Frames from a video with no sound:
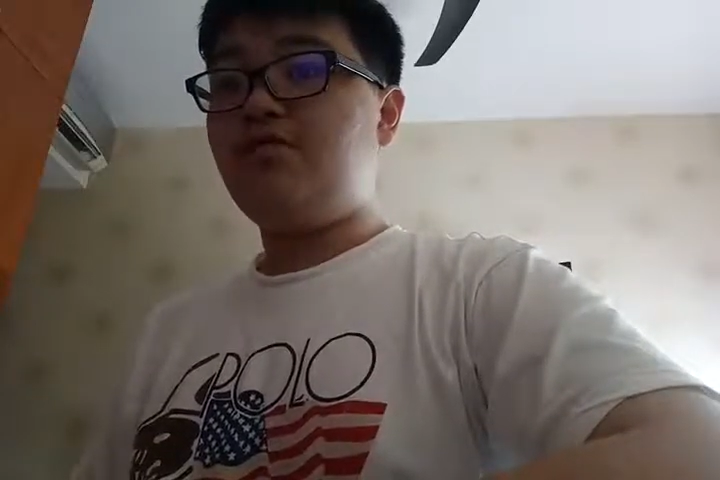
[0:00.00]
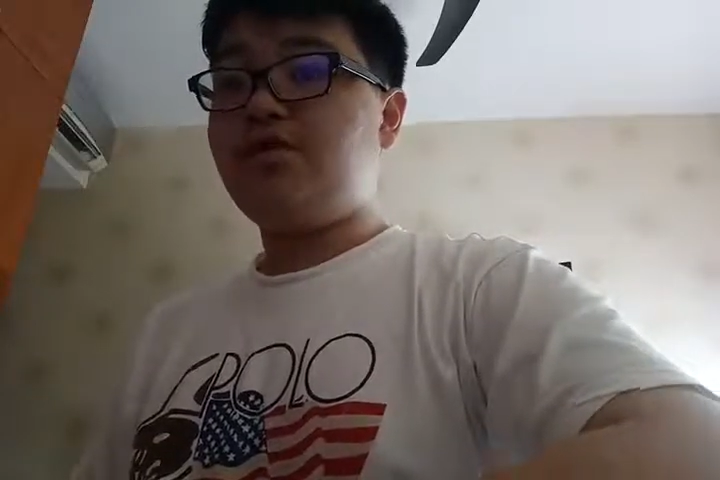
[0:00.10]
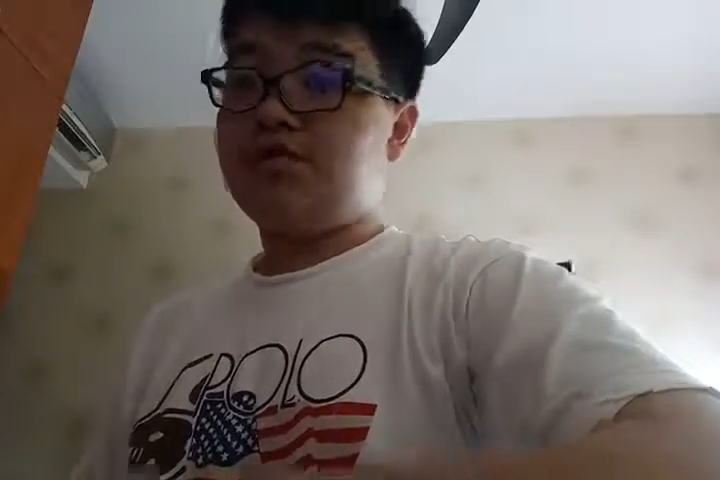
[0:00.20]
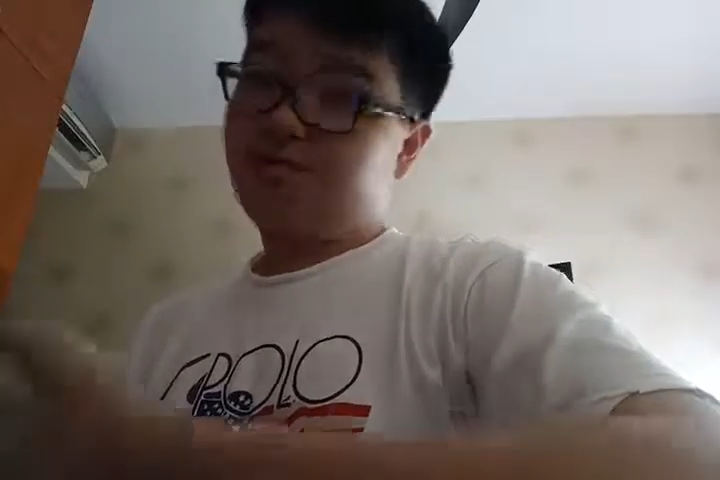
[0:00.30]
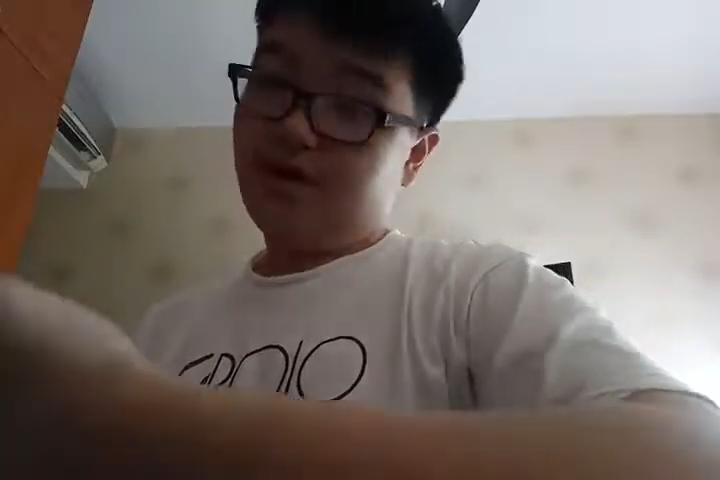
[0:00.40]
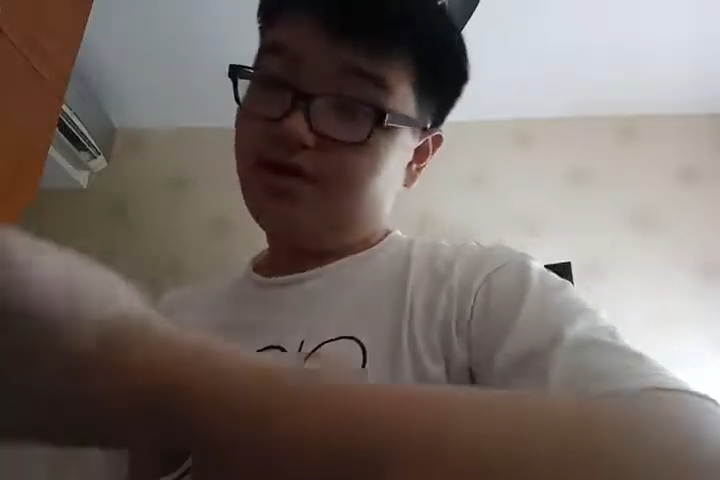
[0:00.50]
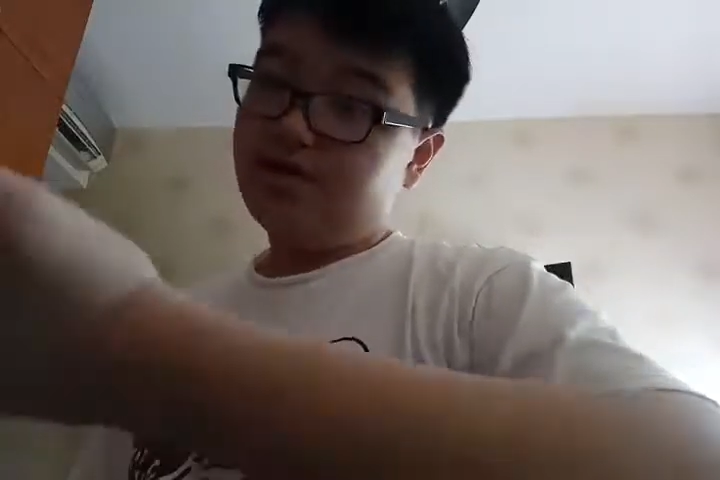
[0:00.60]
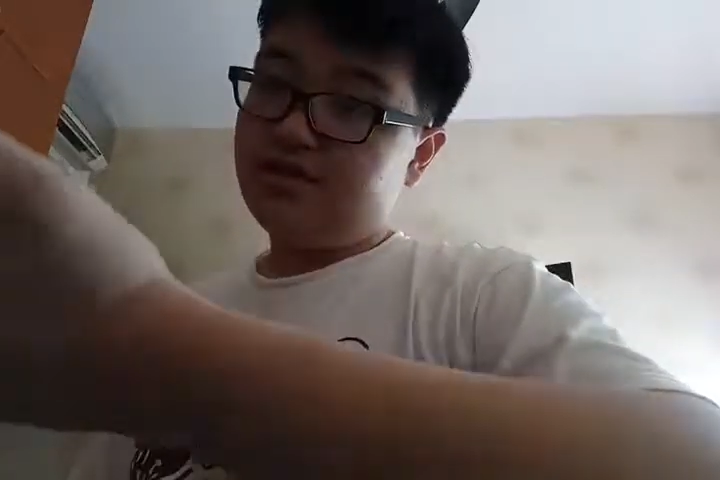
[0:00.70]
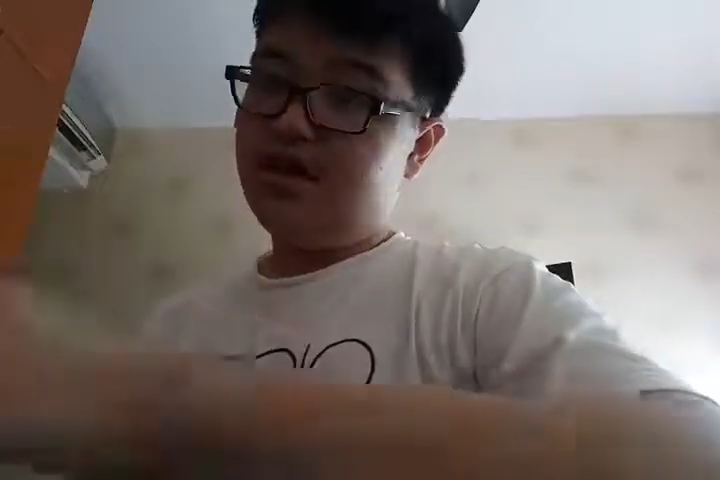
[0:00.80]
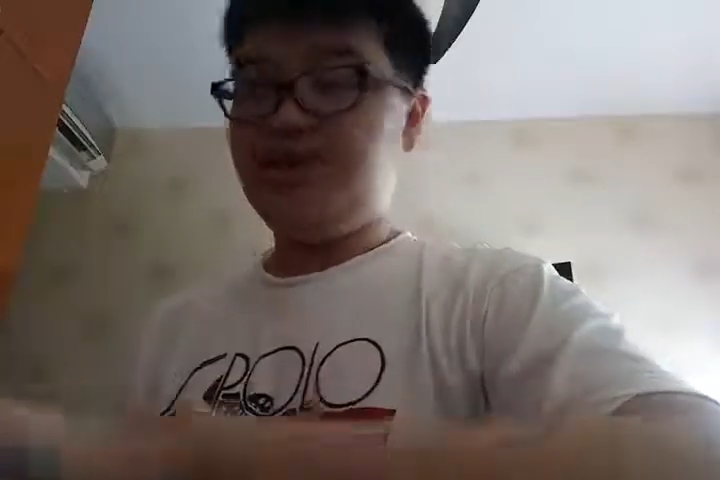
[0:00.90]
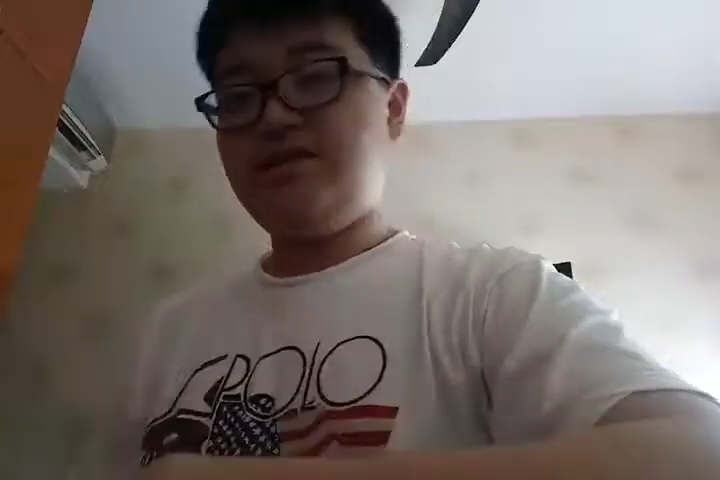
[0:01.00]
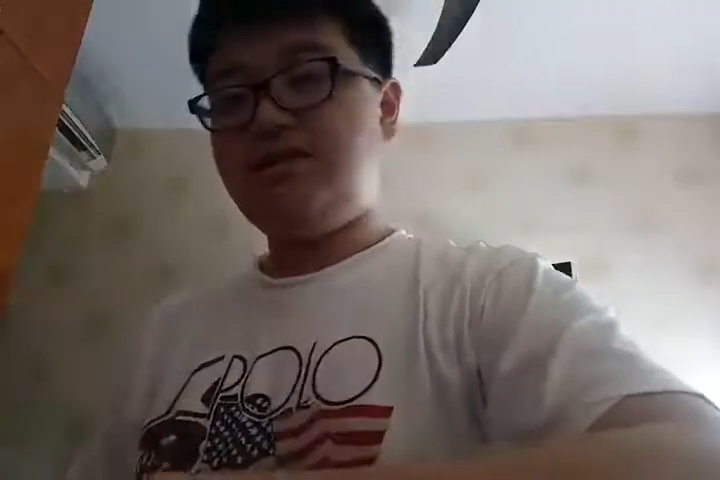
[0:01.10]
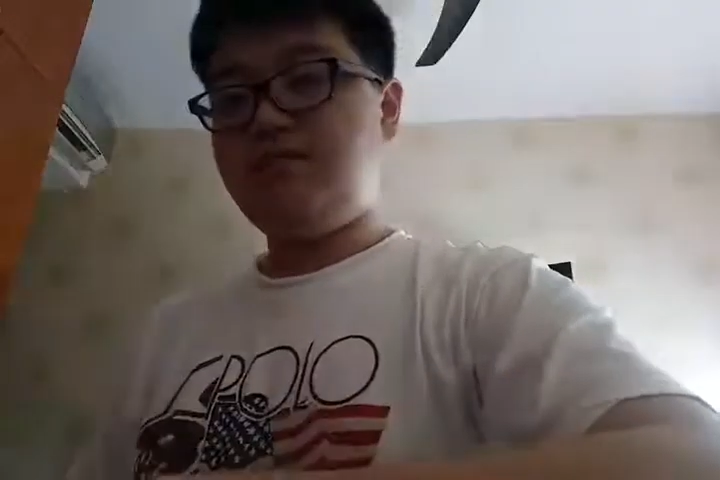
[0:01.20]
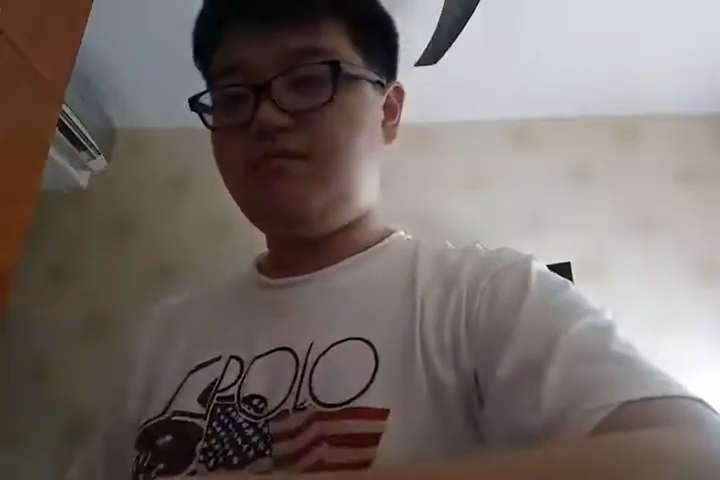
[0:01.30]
which is available tonight.